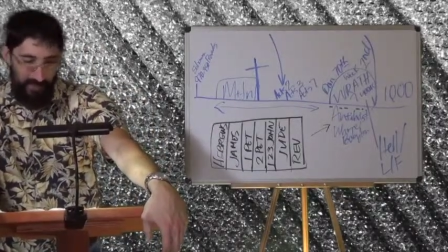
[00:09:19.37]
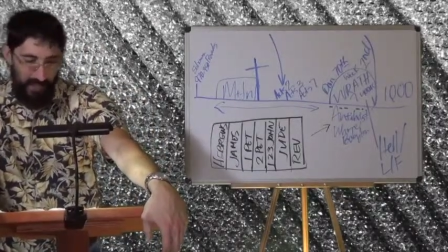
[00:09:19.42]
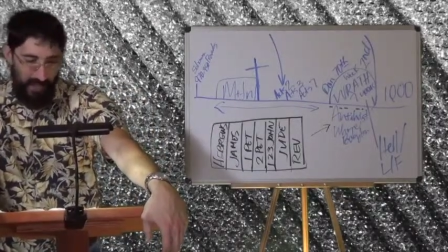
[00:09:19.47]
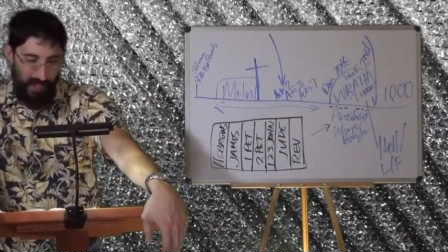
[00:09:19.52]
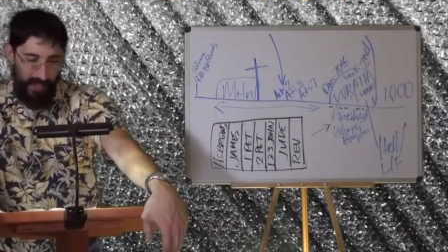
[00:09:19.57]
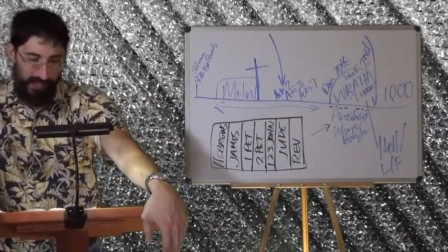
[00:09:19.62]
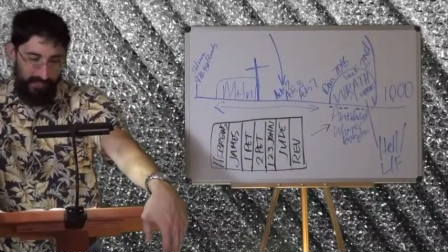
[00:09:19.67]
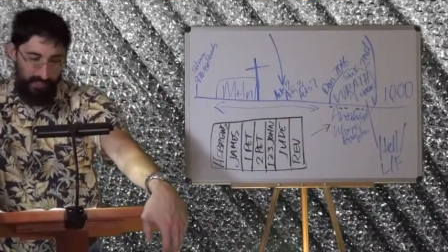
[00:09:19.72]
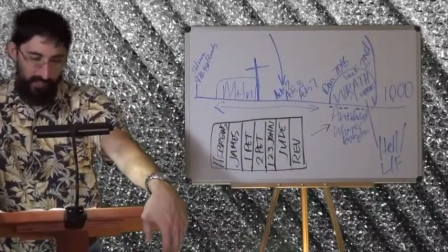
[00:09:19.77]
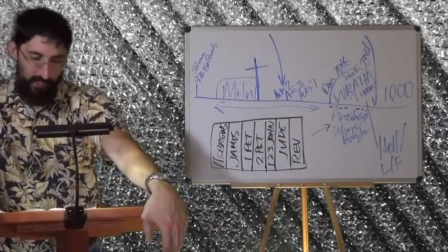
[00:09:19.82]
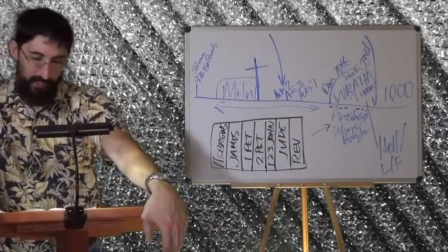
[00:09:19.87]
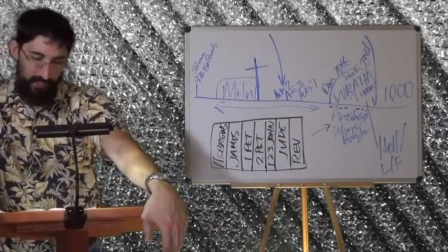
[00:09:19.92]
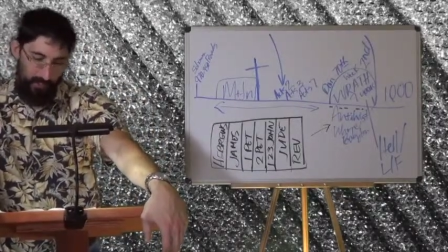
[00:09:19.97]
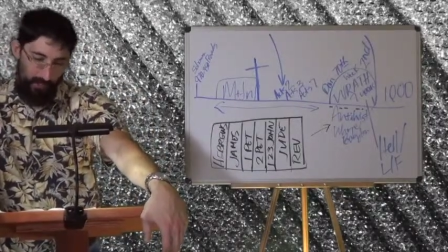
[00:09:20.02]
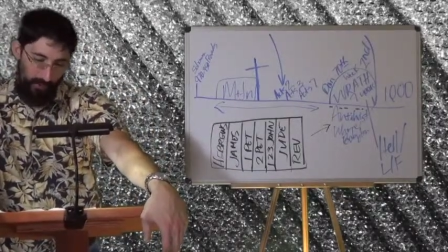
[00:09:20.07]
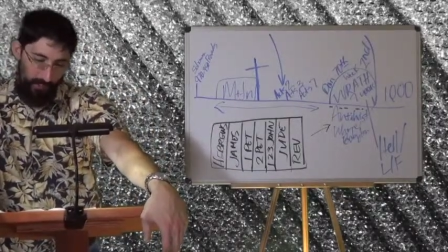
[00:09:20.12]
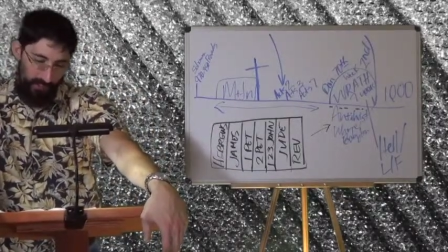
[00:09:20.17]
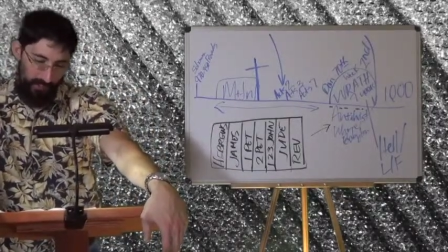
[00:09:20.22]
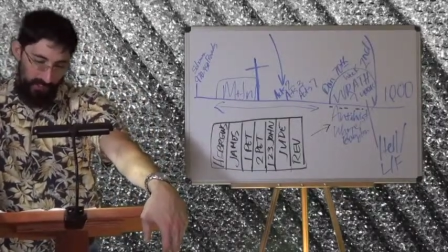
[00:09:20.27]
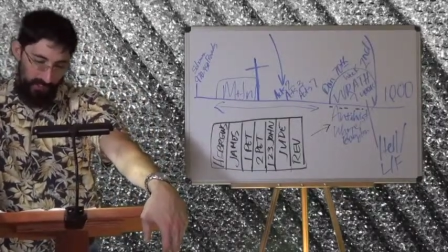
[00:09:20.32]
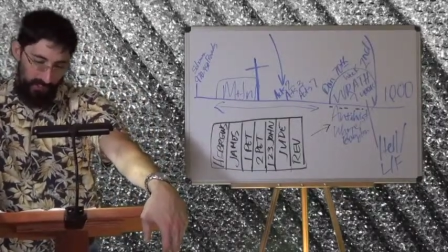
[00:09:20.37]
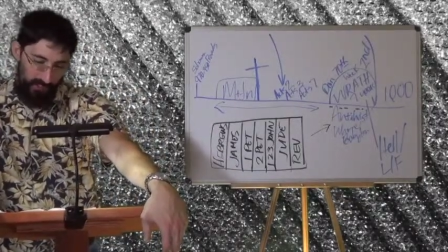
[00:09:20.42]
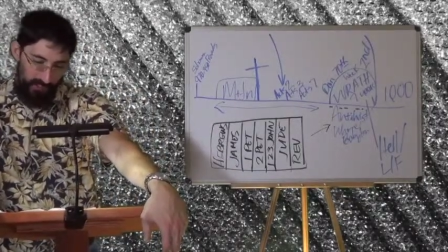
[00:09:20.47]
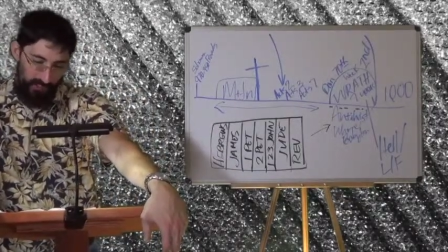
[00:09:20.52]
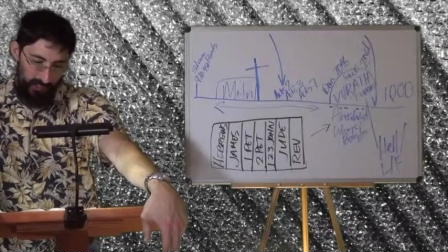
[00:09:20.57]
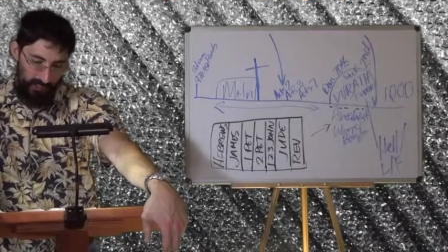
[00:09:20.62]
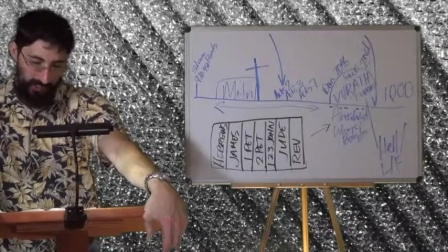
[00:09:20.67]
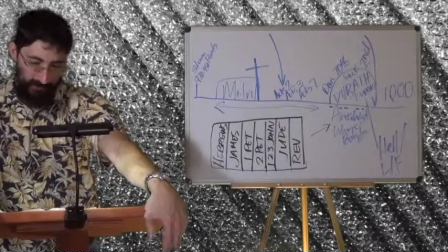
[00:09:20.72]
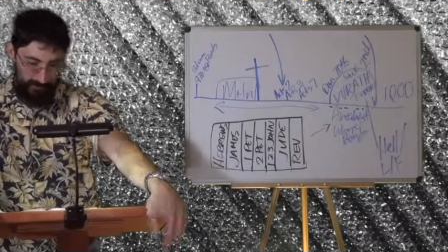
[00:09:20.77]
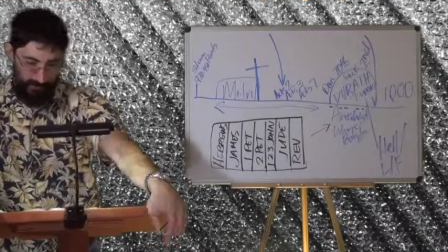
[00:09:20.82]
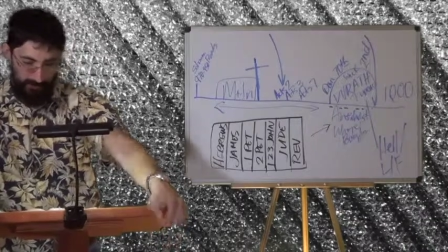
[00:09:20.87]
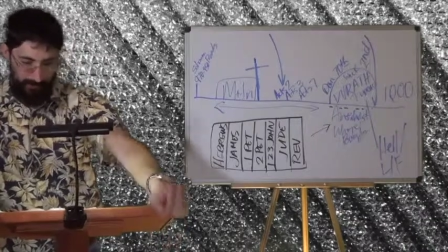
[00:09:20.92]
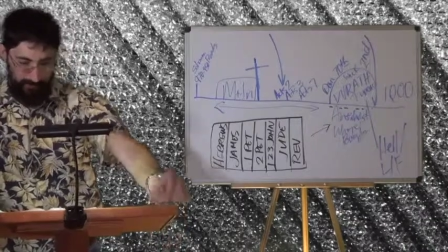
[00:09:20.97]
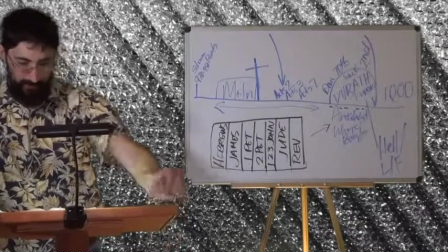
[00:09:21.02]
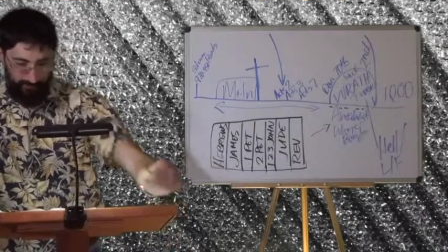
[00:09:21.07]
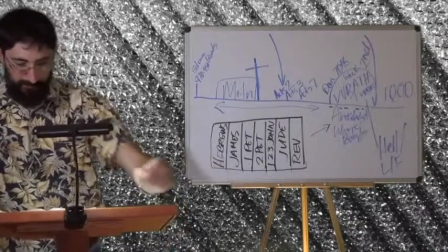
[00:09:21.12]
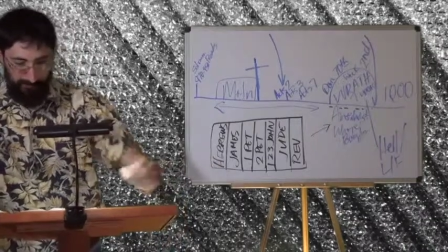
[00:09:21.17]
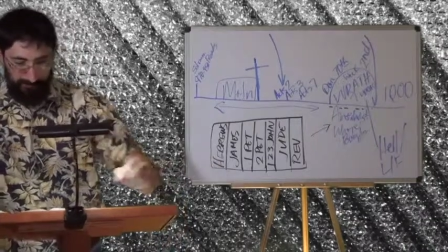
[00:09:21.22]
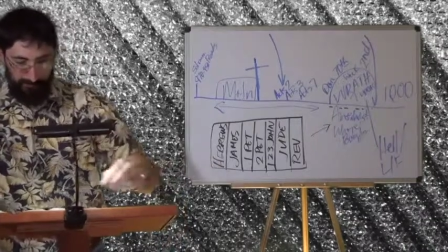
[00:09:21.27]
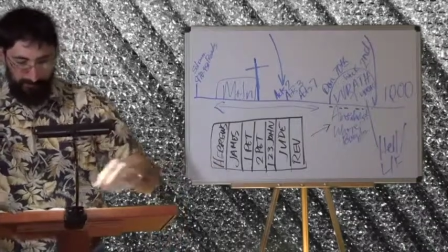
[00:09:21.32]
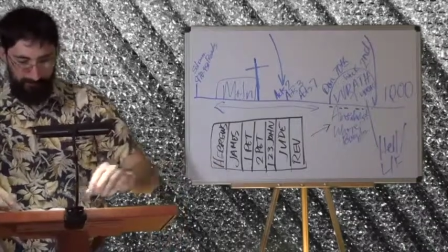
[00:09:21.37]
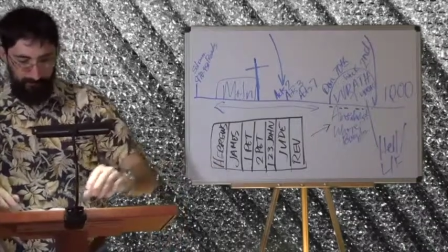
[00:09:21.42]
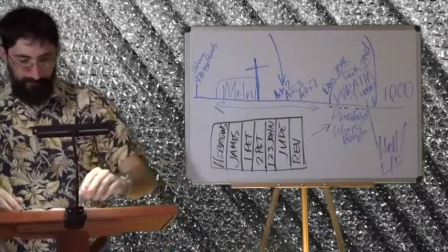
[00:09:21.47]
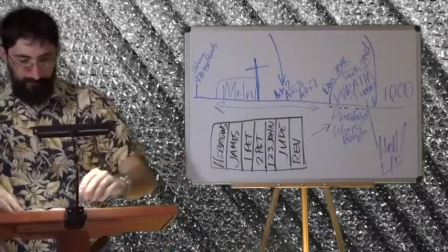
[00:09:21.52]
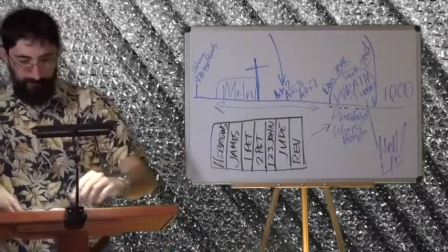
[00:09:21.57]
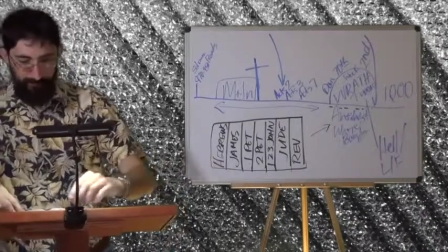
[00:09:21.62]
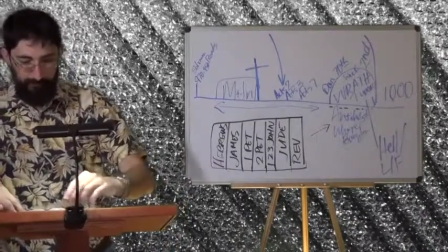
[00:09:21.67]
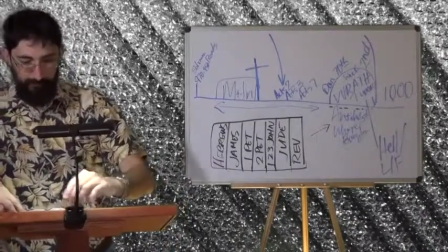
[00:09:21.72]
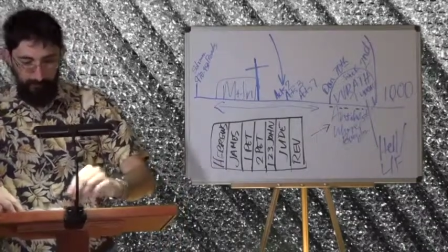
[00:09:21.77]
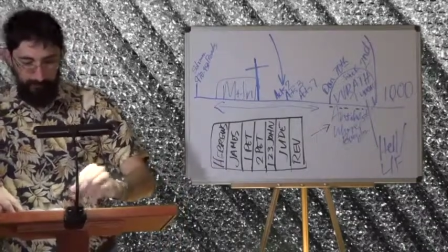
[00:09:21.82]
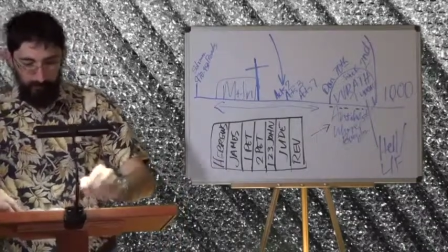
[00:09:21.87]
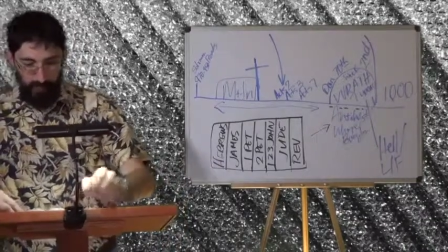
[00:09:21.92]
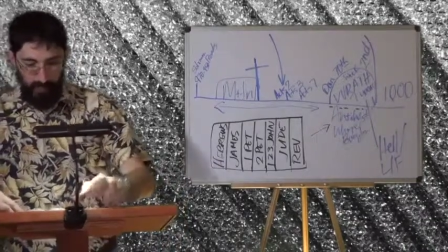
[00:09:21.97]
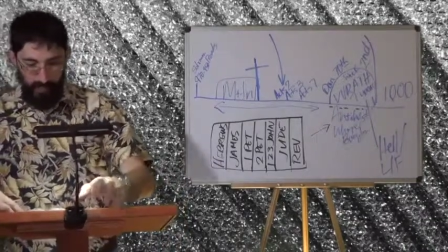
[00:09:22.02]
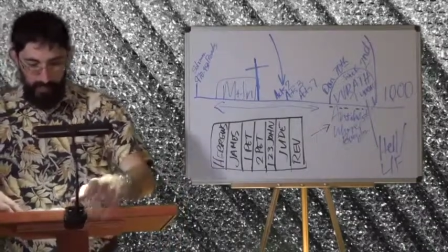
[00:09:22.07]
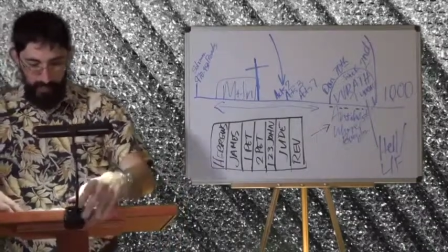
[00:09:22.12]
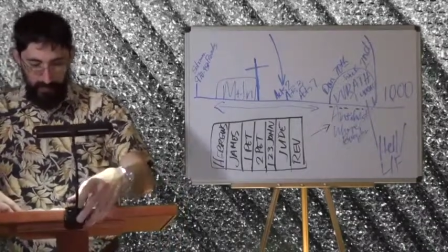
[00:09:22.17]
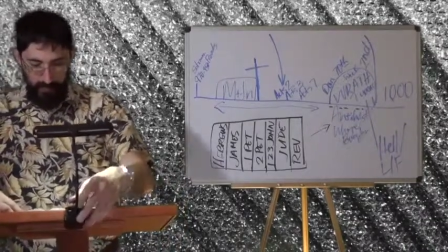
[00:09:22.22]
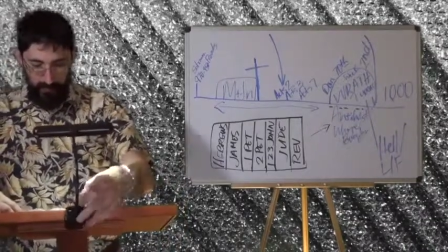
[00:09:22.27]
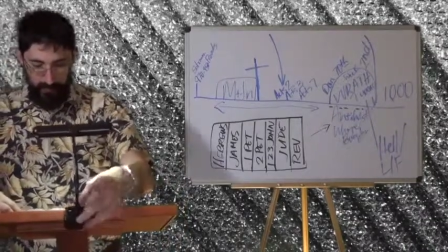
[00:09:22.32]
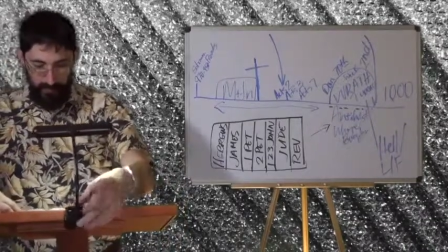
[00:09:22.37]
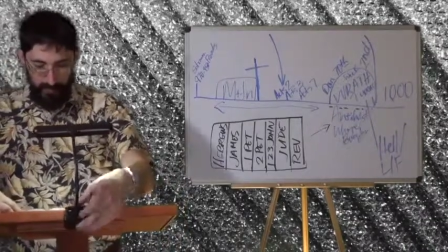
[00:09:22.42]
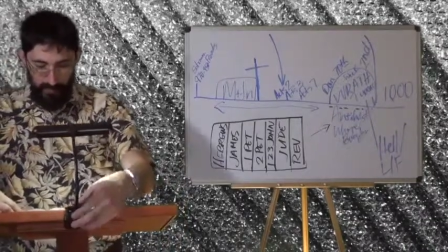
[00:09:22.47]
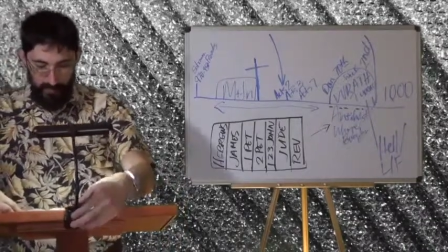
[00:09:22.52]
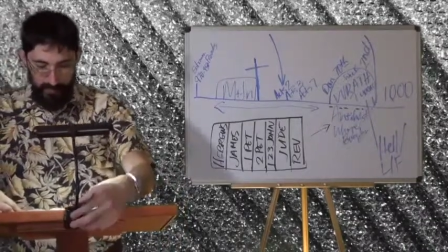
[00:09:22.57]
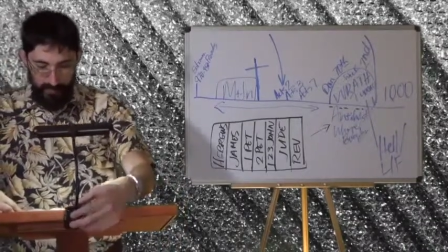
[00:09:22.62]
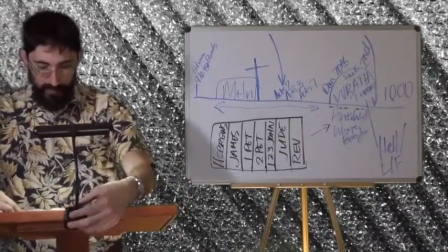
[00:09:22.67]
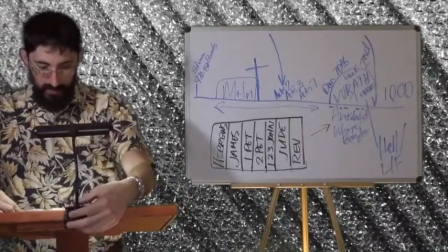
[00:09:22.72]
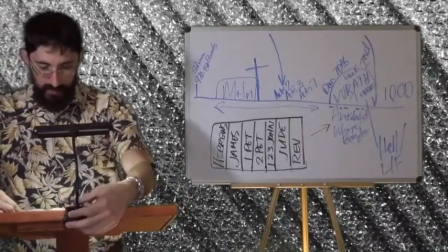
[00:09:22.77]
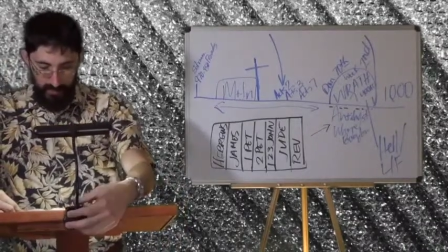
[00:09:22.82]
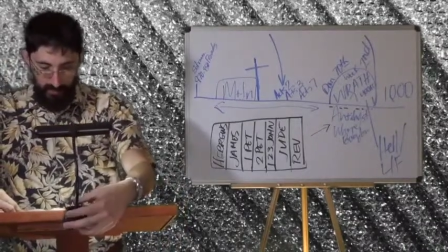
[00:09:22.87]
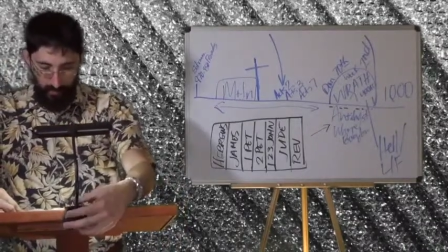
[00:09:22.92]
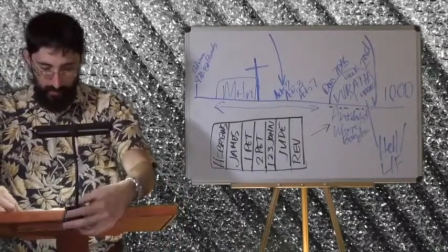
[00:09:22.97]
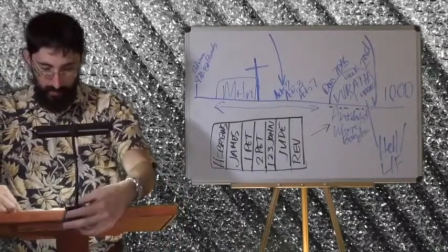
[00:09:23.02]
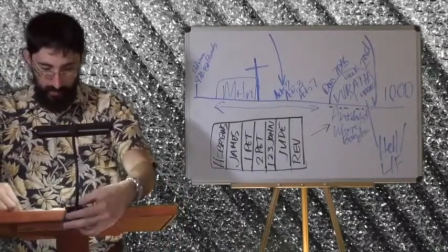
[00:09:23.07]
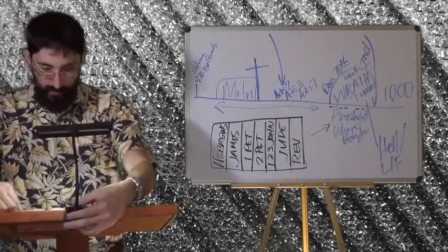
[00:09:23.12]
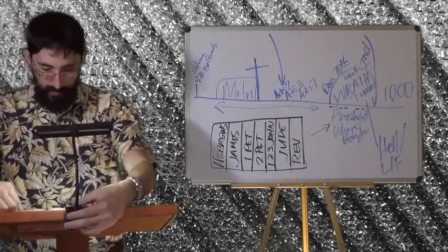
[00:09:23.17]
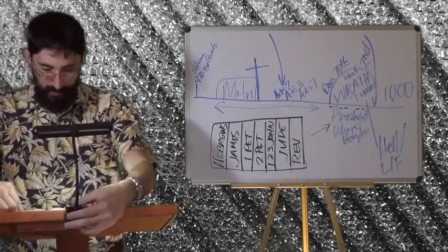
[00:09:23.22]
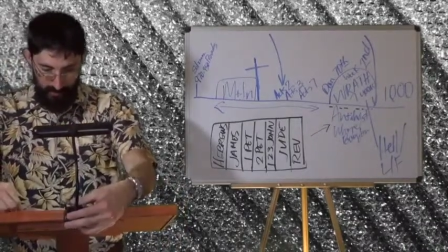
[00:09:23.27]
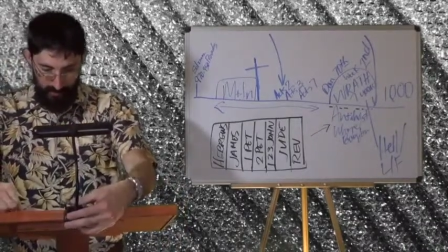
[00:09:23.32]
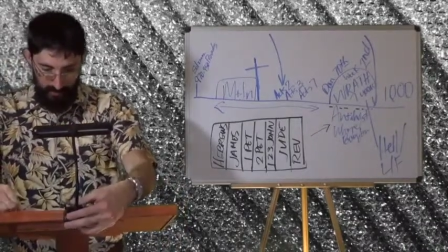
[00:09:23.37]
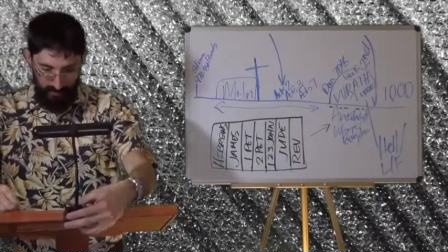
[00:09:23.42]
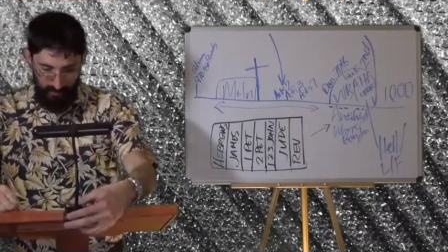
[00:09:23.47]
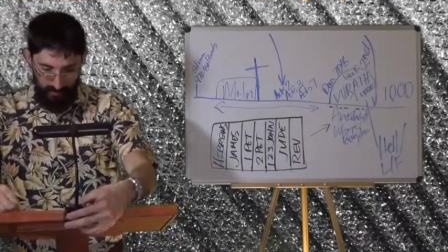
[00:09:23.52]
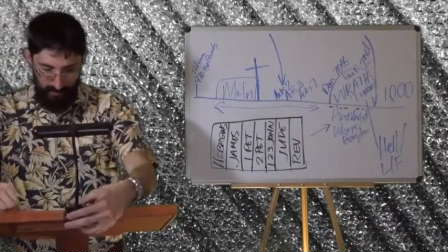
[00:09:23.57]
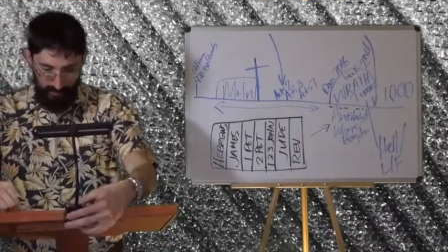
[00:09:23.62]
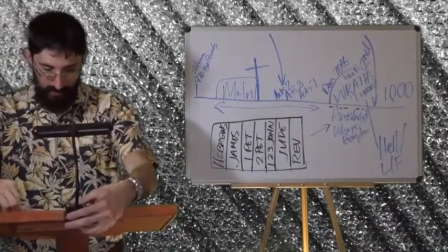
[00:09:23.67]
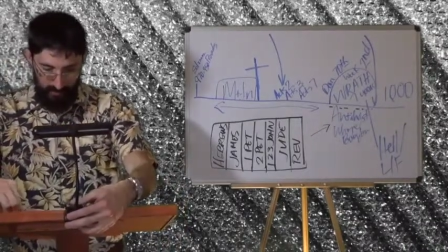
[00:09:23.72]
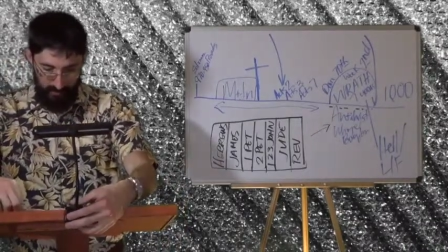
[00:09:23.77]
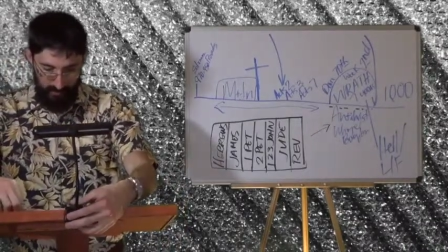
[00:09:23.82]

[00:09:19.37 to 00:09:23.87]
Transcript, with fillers: As snow is in summer, and as rain in harvest.